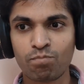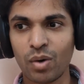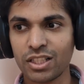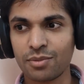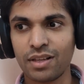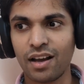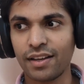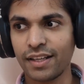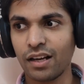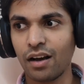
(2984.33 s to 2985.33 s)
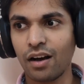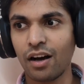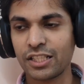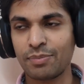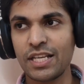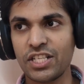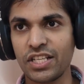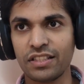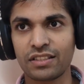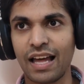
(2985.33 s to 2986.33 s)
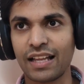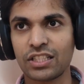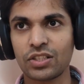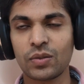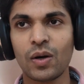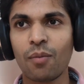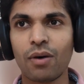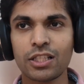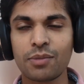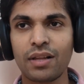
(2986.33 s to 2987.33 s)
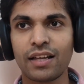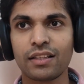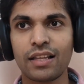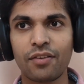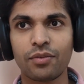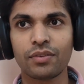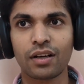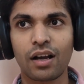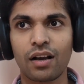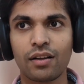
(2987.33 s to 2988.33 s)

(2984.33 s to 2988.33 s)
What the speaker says: multiply our species, and to multiply the